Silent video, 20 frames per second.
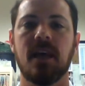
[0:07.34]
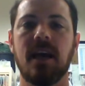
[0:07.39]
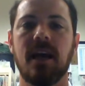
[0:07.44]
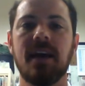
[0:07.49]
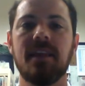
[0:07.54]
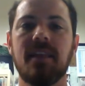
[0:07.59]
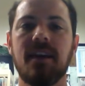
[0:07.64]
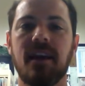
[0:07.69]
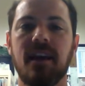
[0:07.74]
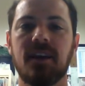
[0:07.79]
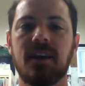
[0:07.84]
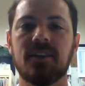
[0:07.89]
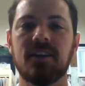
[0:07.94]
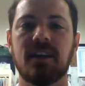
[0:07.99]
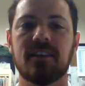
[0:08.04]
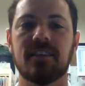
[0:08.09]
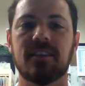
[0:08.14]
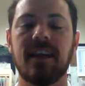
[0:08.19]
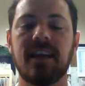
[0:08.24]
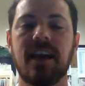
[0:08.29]
Hi there,
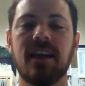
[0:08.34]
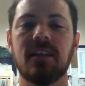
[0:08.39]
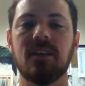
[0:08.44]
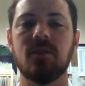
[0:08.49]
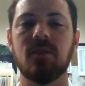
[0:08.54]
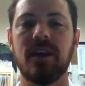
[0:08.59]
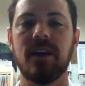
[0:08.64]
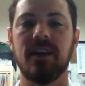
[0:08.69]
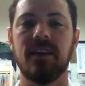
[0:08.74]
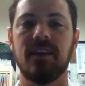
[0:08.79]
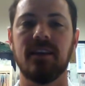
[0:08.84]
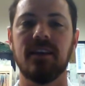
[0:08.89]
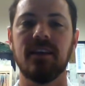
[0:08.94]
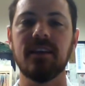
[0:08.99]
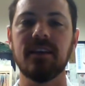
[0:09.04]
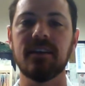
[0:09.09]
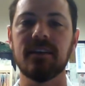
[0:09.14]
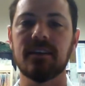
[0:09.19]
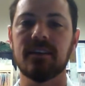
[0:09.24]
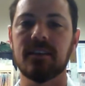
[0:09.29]
Dr. Calloway
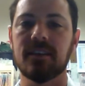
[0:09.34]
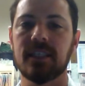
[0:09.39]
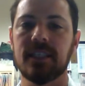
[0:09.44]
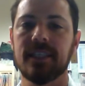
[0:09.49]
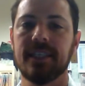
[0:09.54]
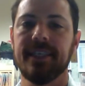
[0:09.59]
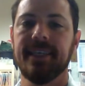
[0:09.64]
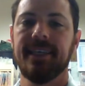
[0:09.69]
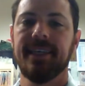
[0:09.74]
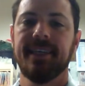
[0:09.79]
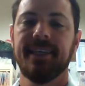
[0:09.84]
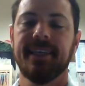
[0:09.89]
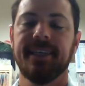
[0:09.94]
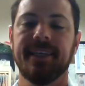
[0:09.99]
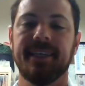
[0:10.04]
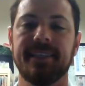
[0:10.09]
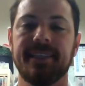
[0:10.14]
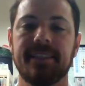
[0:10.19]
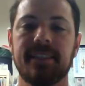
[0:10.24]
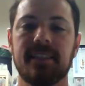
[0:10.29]
here.
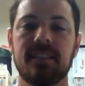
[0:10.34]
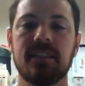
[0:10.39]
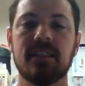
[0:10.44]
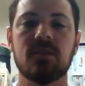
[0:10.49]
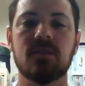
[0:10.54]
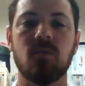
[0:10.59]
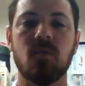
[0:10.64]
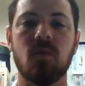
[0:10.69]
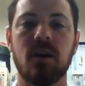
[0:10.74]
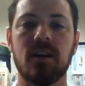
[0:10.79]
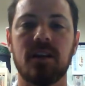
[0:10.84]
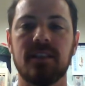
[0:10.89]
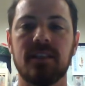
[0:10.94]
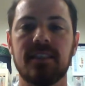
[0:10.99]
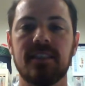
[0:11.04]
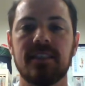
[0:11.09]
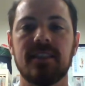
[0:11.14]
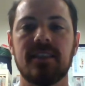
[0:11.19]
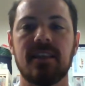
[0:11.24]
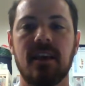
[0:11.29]
Just wanted
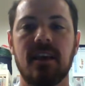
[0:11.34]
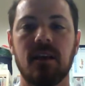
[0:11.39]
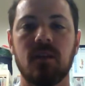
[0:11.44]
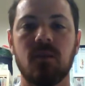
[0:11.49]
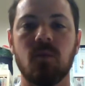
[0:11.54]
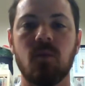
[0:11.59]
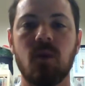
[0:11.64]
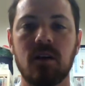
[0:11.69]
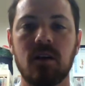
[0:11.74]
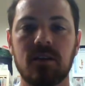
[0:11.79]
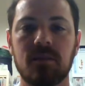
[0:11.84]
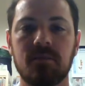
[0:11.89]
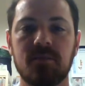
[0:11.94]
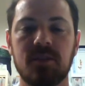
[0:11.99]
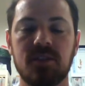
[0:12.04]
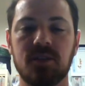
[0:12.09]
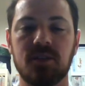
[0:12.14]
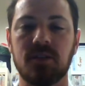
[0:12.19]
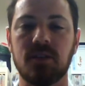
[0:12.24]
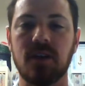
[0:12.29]
to say welcome
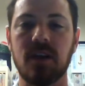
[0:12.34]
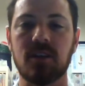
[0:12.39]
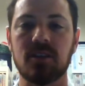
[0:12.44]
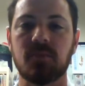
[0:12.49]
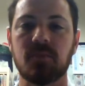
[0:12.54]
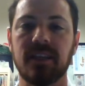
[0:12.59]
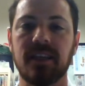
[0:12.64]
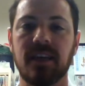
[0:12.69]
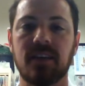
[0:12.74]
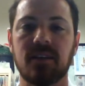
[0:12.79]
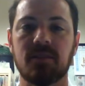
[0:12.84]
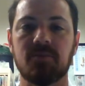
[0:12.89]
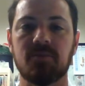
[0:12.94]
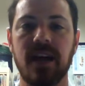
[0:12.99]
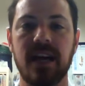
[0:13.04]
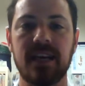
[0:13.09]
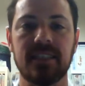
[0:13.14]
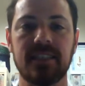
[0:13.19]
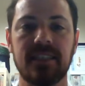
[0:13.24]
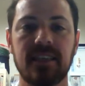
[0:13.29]
to HealthSpring
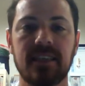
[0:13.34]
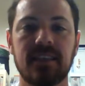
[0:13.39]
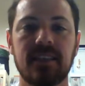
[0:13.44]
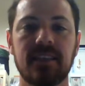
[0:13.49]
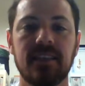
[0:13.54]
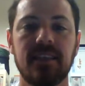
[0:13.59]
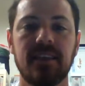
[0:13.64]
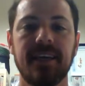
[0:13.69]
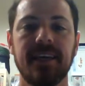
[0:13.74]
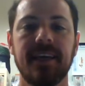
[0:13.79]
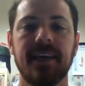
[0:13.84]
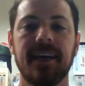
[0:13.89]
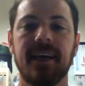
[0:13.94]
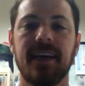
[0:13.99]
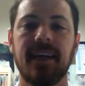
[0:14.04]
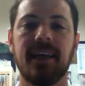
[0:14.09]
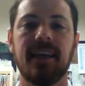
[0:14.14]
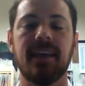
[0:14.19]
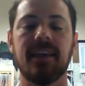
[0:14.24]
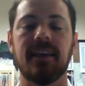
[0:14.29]
Chiropractic,
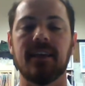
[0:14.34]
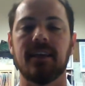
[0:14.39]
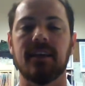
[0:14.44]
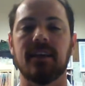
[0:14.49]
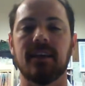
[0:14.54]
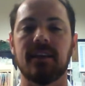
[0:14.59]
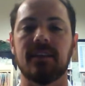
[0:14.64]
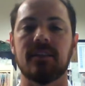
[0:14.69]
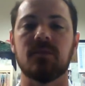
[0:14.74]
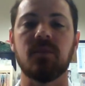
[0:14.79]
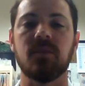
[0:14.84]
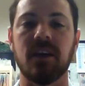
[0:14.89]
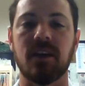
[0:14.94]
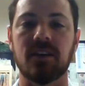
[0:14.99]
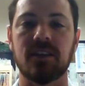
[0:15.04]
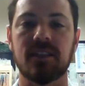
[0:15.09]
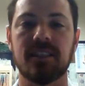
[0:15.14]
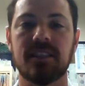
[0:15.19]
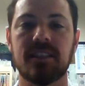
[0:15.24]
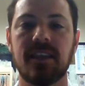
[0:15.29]
and we
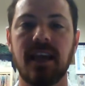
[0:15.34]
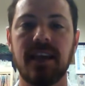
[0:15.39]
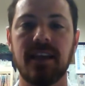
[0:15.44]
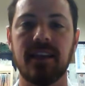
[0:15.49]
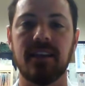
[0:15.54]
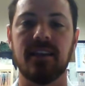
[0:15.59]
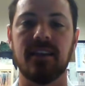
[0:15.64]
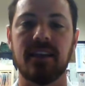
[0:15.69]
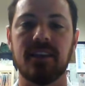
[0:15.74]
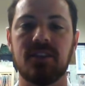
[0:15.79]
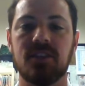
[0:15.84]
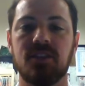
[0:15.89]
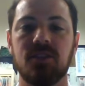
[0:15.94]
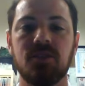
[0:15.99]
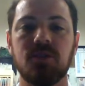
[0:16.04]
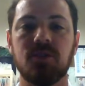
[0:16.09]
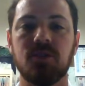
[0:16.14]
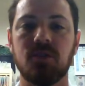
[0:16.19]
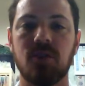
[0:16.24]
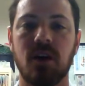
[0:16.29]
are excited that
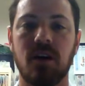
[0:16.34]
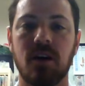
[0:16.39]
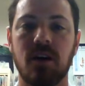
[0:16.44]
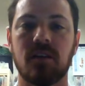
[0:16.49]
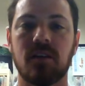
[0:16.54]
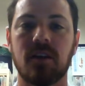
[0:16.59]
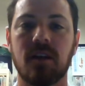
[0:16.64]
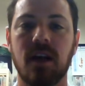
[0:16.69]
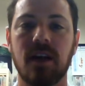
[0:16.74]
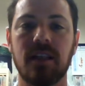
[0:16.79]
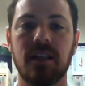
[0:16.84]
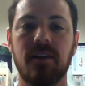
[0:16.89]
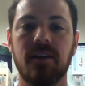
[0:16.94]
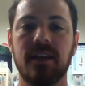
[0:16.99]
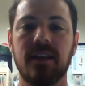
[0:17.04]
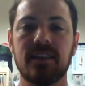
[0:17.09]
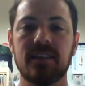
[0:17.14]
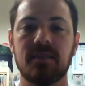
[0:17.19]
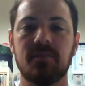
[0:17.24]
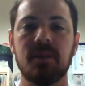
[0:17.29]
you are
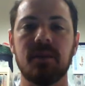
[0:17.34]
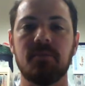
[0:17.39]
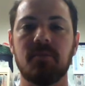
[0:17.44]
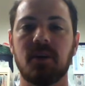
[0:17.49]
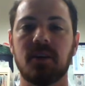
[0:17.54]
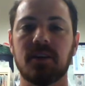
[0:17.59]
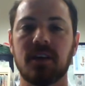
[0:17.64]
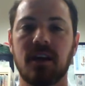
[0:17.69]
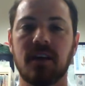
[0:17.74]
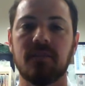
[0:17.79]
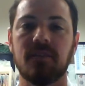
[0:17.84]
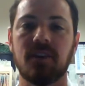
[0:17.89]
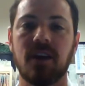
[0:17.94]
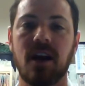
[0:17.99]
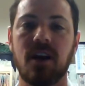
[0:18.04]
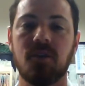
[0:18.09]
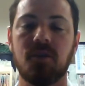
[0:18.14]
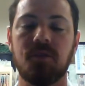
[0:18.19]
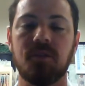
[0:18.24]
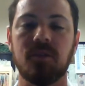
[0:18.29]
allowing us to be part of your
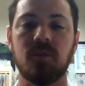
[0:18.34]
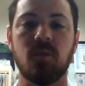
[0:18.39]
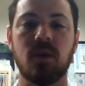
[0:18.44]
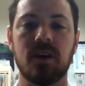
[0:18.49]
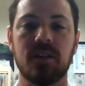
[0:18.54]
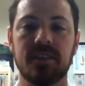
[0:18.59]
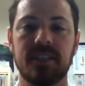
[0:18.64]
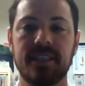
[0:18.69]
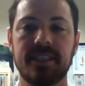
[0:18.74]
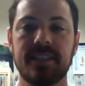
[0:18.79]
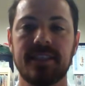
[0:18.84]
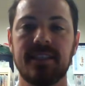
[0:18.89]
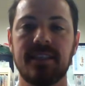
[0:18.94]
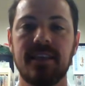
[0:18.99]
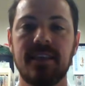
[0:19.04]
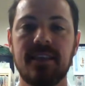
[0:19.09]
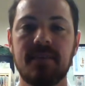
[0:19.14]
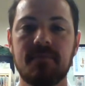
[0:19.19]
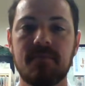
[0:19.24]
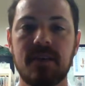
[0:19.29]
health and wellness
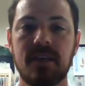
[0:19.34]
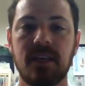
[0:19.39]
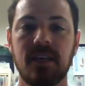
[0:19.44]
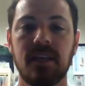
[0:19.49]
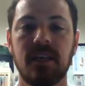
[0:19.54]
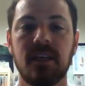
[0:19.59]
team.